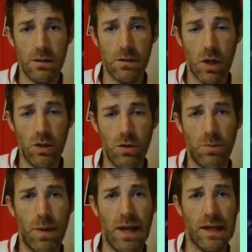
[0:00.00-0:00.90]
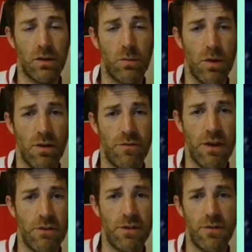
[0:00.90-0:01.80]
I looked back at my
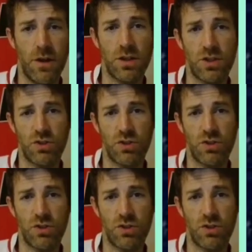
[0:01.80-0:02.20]
very first